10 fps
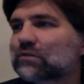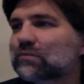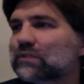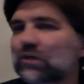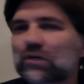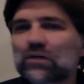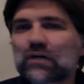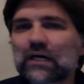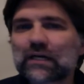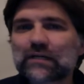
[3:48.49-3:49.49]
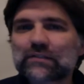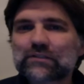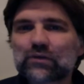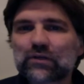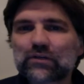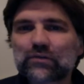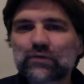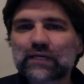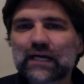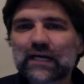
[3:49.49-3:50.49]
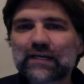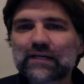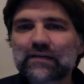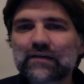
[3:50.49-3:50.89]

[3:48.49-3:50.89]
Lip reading: material on a 200-degree hot end,